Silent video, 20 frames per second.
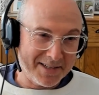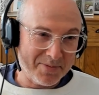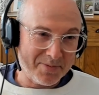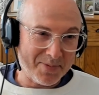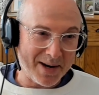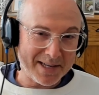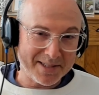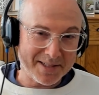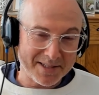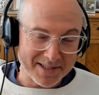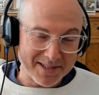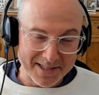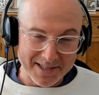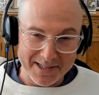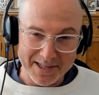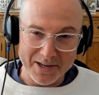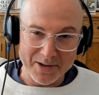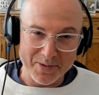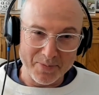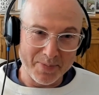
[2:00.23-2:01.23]
and practice
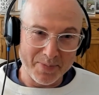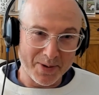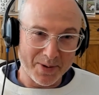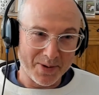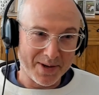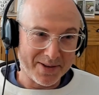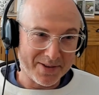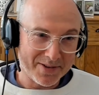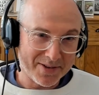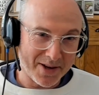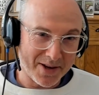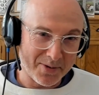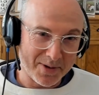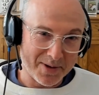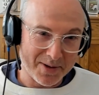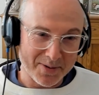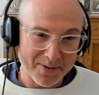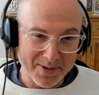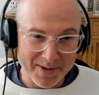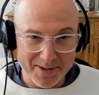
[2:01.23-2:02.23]
lead at Empyrean. So
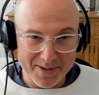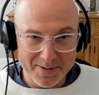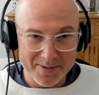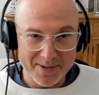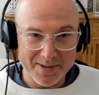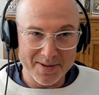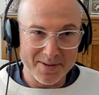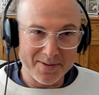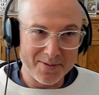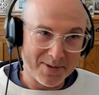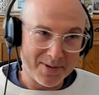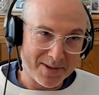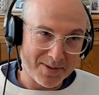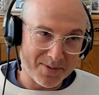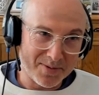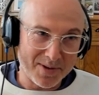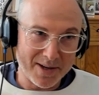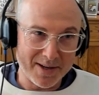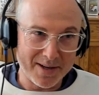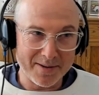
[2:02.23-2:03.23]

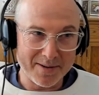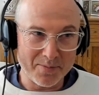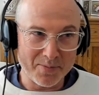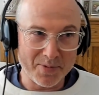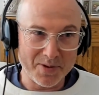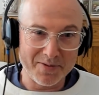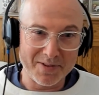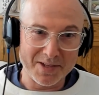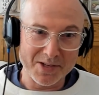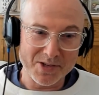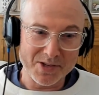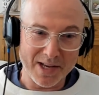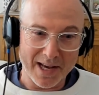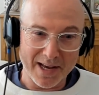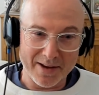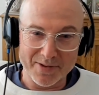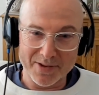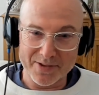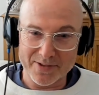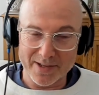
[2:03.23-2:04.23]
we're privileged to
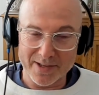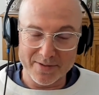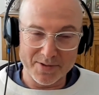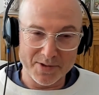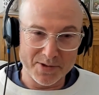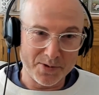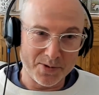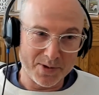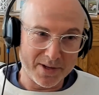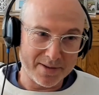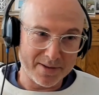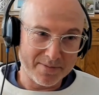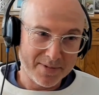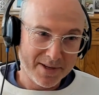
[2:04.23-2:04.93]
have you, Siva, and doing a